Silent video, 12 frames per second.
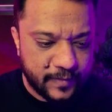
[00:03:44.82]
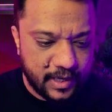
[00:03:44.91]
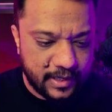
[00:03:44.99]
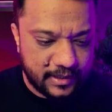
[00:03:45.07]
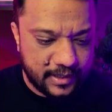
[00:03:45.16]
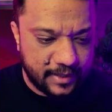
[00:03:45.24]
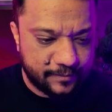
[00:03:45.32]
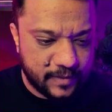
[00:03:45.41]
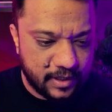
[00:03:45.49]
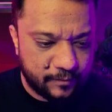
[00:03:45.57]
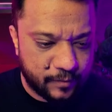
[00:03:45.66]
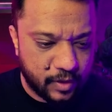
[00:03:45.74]
I type
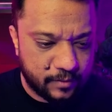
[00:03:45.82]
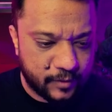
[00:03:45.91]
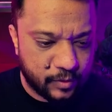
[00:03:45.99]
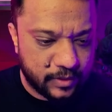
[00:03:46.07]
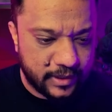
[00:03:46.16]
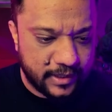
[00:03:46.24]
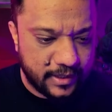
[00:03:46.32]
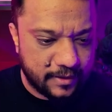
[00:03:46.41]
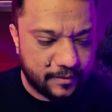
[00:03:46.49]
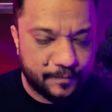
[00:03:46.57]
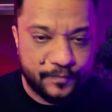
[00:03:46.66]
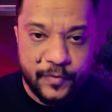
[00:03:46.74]
that prompt over
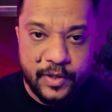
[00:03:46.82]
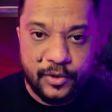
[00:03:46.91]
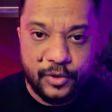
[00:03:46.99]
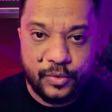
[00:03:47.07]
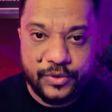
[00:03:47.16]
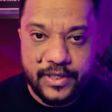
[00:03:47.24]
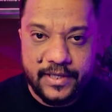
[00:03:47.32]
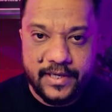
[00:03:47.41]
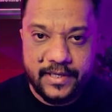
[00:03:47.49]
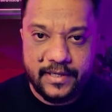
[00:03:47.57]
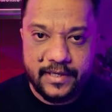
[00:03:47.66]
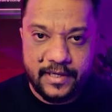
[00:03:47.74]
here. To
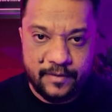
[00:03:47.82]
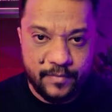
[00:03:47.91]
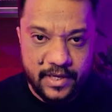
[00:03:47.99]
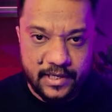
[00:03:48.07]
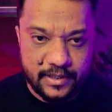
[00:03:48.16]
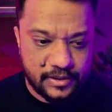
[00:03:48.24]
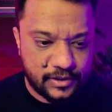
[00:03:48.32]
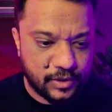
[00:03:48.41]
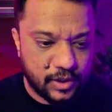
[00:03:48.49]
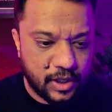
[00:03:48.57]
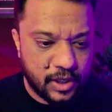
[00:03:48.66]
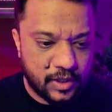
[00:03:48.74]
generate an image
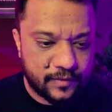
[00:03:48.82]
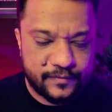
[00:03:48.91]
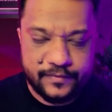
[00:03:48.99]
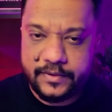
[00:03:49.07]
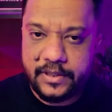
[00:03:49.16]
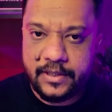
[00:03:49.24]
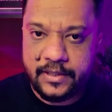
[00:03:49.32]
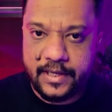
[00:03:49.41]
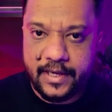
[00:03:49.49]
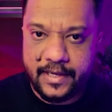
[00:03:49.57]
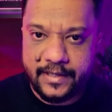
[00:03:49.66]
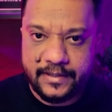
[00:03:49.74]
of a
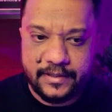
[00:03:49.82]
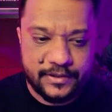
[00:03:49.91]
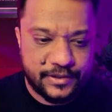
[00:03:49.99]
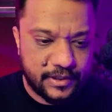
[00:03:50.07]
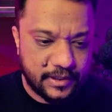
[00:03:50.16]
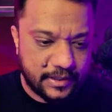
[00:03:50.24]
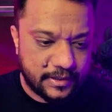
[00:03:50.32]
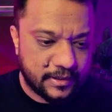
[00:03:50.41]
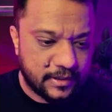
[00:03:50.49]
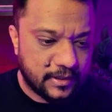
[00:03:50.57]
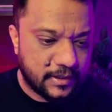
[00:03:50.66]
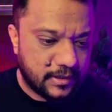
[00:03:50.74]
character sheet,
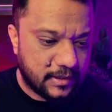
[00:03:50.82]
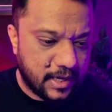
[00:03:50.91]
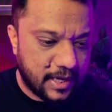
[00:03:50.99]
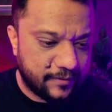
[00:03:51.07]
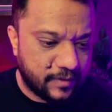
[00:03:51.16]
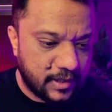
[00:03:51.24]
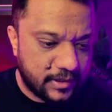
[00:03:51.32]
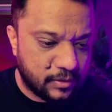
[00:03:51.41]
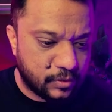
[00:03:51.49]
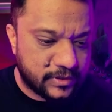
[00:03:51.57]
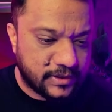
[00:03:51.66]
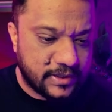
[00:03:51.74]
I will
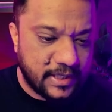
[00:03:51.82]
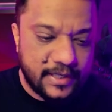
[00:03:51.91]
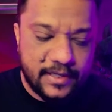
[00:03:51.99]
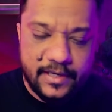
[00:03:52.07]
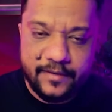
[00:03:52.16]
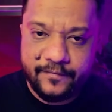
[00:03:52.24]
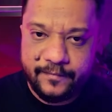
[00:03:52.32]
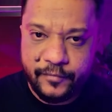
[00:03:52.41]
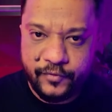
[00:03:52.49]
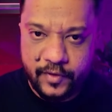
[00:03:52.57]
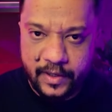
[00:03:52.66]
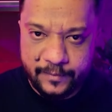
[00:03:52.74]
use Seedream
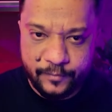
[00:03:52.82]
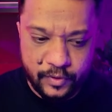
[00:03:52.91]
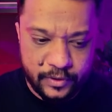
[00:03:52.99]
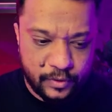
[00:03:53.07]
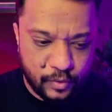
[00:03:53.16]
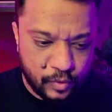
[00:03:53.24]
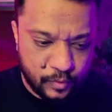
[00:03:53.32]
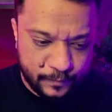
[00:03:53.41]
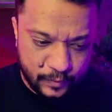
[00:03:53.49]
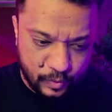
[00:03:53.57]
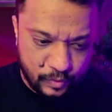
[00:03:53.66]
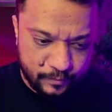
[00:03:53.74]
5.0
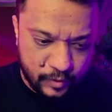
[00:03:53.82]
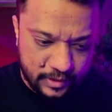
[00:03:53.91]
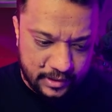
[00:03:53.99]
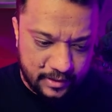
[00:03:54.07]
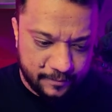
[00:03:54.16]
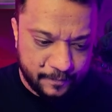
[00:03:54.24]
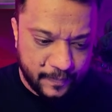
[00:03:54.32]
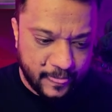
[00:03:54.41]
Pro model,